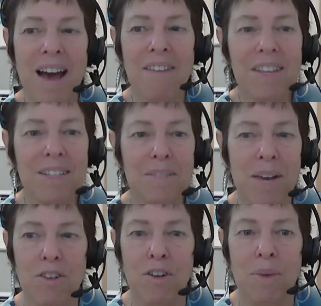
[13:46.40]
these
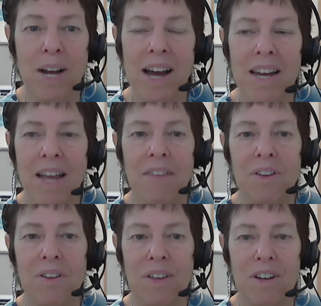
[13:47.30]
microbiota, and
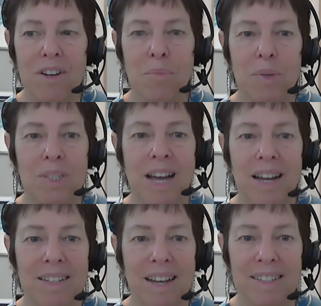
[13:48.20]
they're there to
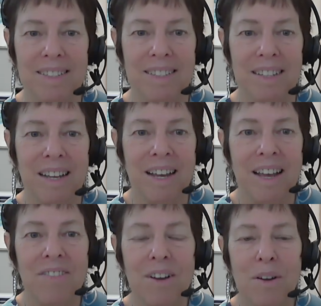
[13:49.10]
protect us.
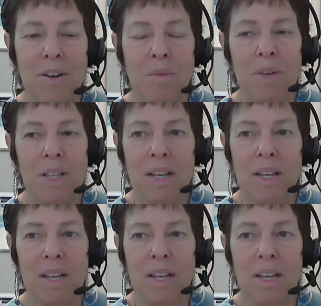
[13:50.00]
They're
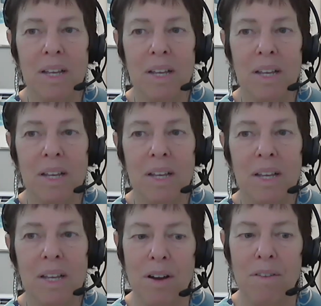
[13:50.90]
really an important
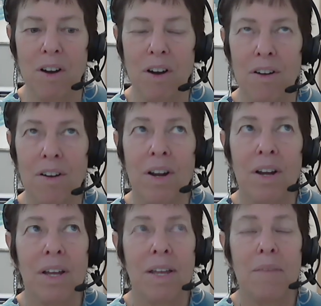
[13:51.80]
part of our
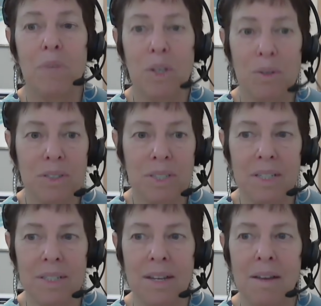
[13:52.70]
immune
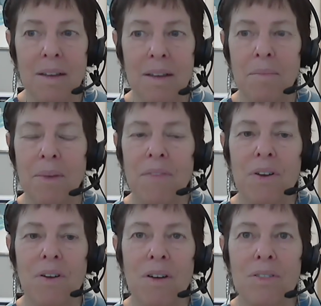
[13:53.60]
system, and they're
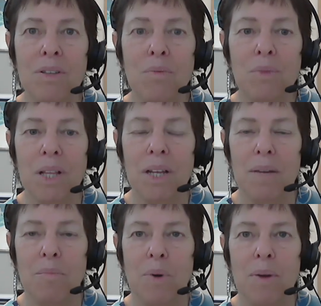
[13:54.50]
also really an
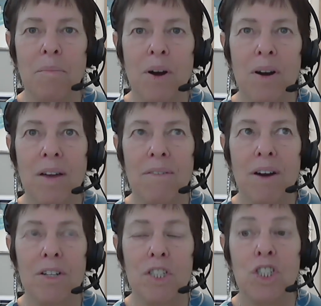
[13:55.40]
important part of
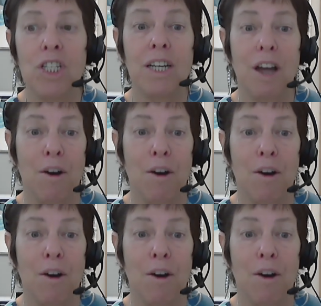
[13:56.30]
our genome,